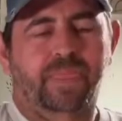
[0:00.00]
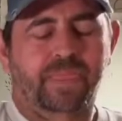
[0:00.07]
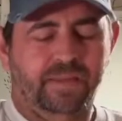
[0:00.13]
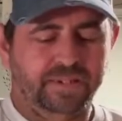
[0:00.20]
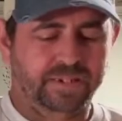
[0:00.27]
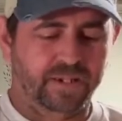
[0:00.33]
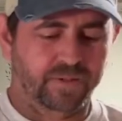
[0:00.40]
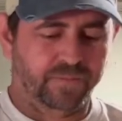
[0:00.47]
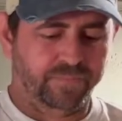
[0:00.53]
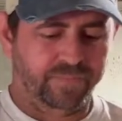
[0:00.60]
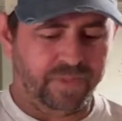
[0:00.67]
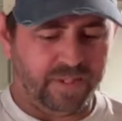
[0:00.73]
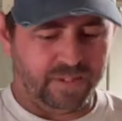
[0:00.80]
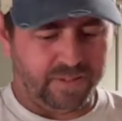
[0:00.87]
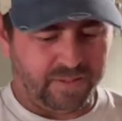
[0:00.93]
So
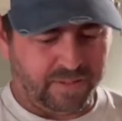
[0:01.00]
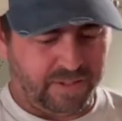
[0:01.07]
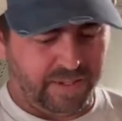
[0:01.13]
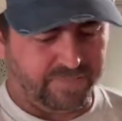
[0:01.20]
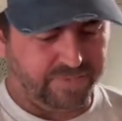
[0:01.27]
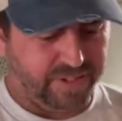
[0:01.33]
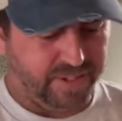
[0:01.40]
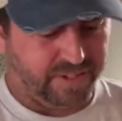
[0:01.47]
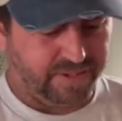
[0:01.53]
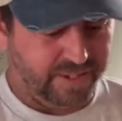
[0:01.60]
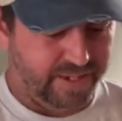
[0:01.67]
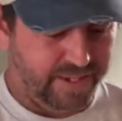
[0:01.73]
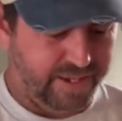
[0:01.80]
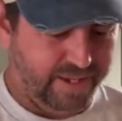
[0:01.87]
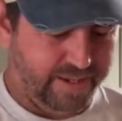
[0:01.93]
I've took
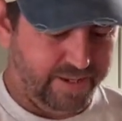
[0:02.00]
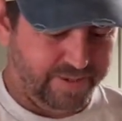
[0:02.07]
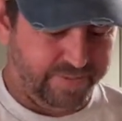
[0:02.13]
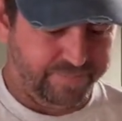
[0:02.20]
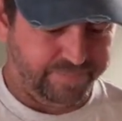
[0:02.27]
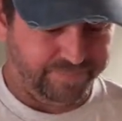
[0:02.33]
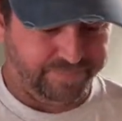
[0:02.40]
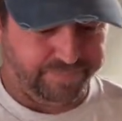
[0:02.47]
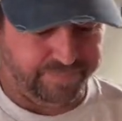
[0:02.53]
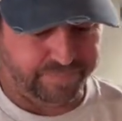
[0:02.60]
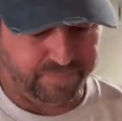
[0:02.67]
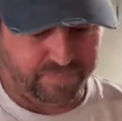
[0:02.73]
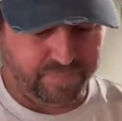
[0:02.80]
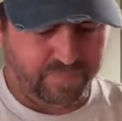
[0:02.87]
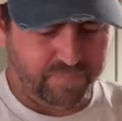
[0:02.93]
the
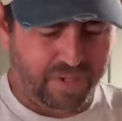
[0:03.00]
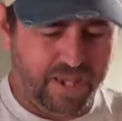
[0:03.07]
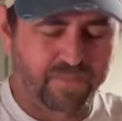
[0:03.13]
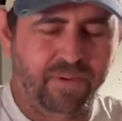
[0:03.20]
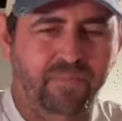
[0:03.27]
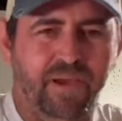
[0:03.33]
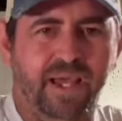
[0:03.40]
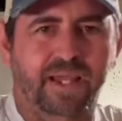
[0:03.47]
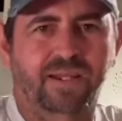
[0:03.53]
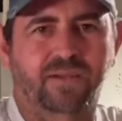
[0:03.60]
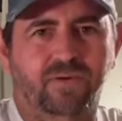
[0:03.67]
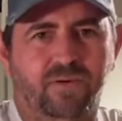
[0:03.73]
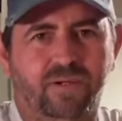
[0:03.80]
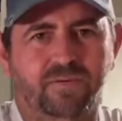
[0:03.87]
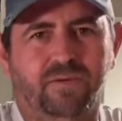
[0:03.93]
baby back
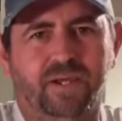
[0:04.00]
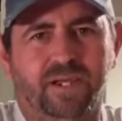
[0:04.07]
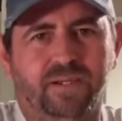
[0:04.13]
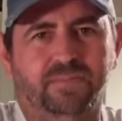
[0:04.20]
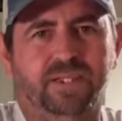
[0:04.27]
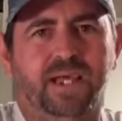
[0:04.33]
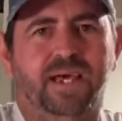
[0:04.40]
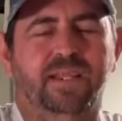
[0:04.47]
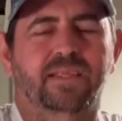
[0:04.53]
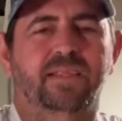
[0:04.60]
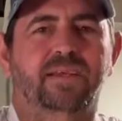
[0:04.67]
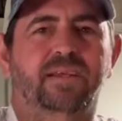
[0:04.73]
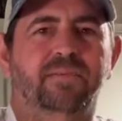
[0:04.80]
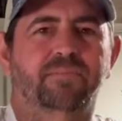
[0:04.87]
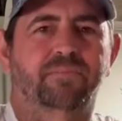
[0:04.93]
loin ribs out of
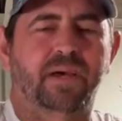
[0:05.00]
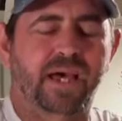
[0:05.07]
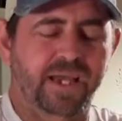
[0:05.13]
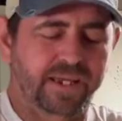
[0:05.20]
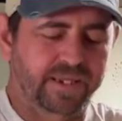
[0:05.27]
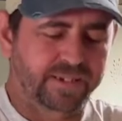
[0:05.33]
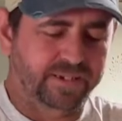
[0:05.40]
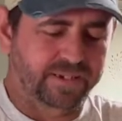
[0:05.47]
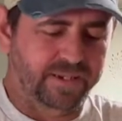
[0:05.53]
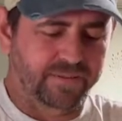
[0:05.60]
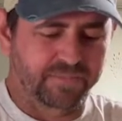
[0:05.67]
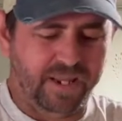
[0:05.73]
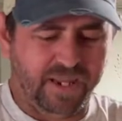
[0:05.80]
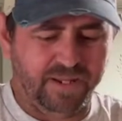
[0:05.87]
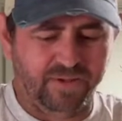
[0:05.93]
their package.
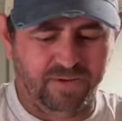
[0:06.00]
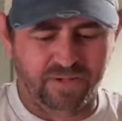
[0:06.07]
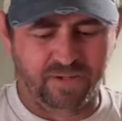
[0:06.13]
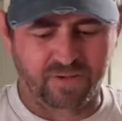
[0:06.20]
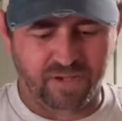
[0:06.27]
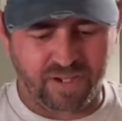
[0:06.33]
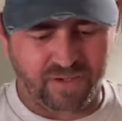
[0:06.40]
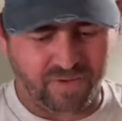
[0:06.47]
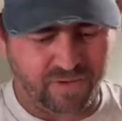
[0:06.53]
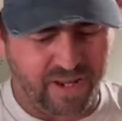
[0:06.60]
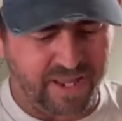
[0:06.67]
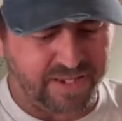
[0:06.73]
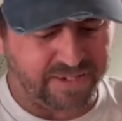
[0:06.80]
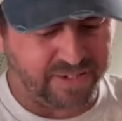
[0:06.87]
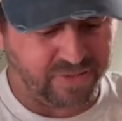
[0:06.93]
I'm not going to do a whole
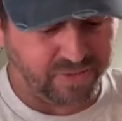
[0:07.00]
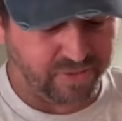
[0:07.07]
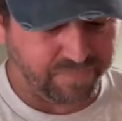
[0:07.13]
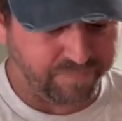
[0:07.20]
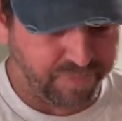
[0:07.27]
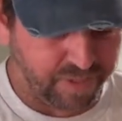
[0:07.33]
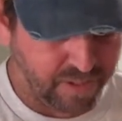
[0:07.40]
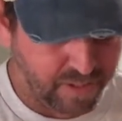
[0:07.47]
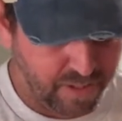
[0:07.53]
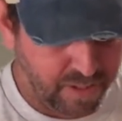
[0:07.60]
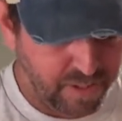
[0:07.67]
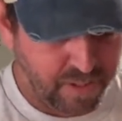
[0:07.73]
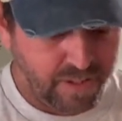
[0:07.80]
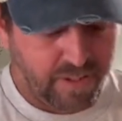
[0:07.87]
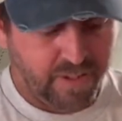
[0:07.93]
lot to them.
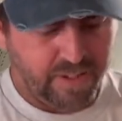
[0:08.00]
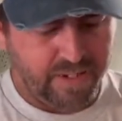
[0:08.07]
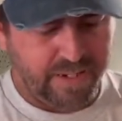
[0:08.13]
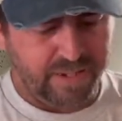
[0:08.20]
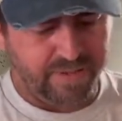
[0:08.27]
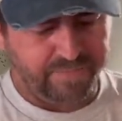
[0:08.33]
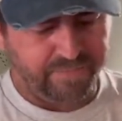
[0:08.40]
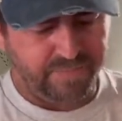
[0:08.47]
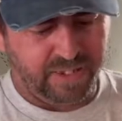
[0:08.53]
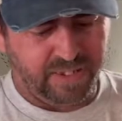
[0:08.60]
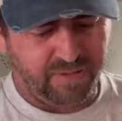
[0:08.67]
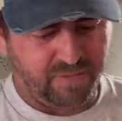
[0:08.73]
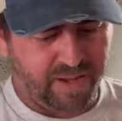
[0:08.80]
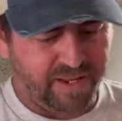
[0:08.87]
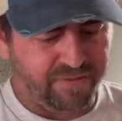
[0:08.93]
Now,
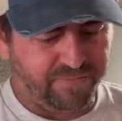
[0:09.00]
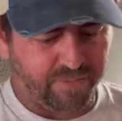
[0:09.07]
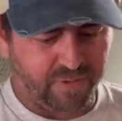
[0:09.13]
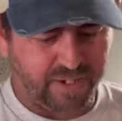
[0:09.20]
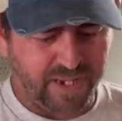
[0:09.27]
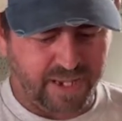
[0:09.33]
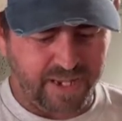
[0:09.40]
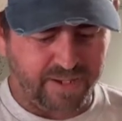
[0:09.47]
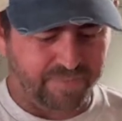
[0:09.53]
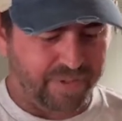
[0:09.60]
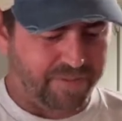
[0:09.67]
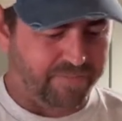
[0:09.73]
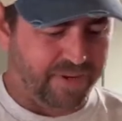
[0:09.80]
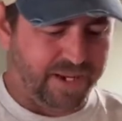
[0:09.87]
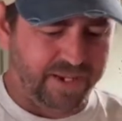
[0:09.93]
getting ready for a comp,
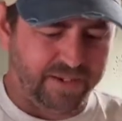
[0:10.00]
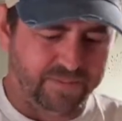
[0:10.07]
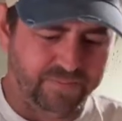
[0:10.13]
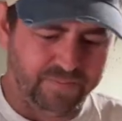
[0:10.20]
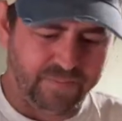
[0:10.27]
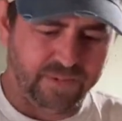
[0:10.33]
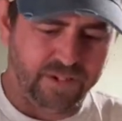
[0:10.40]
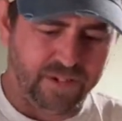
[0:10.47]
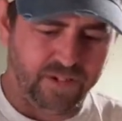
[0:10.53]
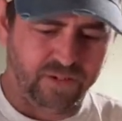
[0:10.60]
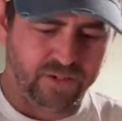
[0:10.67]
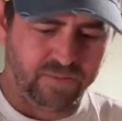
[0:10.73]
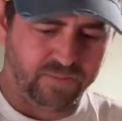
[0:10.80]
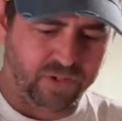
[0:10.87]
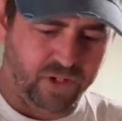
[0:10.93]
I might do
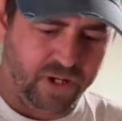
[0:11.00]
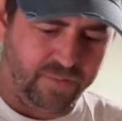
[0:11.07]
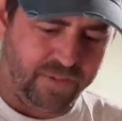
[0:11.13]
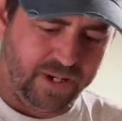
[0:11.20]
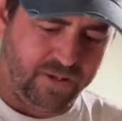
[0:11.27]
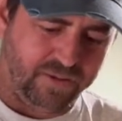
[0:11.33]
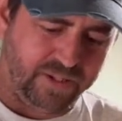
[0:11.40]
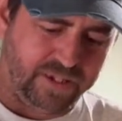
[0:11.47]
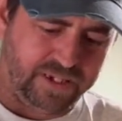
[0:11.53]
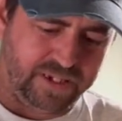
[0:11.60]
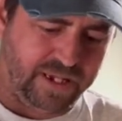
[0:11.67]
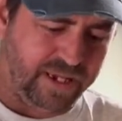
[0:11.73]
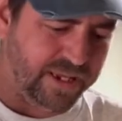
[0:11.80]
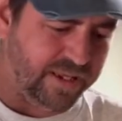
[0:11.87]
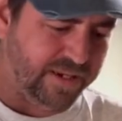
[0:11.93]
some trimming on this
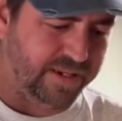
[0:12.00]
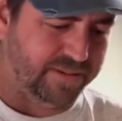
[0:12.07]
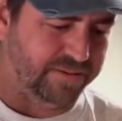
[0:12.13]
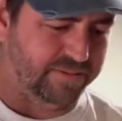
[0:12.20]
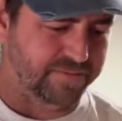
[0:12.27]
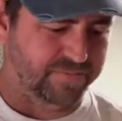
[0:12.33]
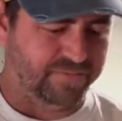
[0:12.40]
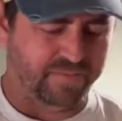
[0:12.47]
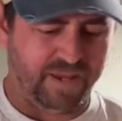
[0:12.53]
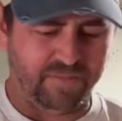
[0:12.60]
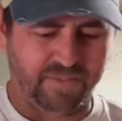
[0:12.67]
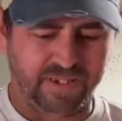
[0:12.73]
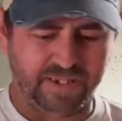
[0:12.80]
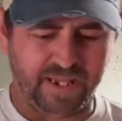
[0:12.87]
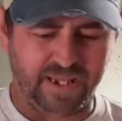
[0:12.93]
end and
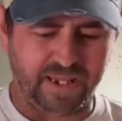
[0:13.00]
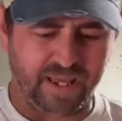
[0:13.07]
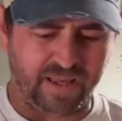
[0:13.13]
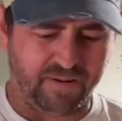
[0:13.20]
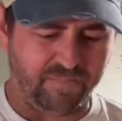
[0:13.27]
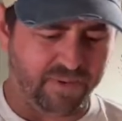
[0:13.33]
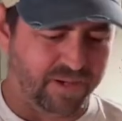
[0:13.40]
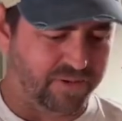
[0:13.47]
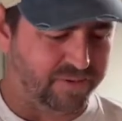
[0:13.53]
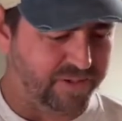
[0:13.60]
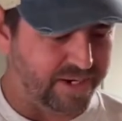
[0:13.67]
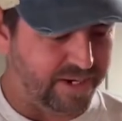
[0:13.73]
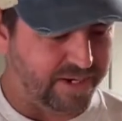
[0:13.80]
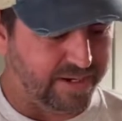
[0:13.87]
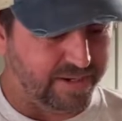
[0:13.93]
maybe take out a bone
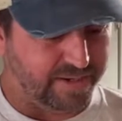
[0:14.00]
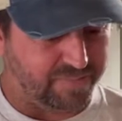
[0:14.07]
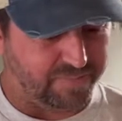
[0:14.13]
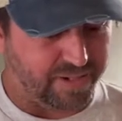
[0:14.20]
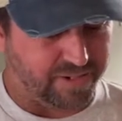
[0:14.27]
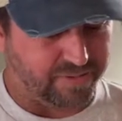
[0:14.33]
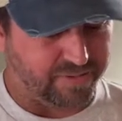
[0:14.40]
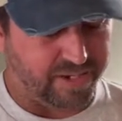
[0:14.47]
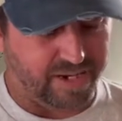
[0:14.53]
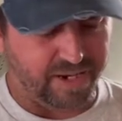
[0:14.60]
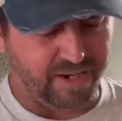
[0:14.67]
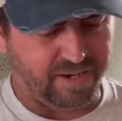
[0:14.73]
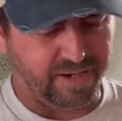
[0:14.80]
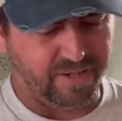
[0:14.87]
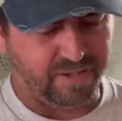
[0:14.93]
here and a bone here.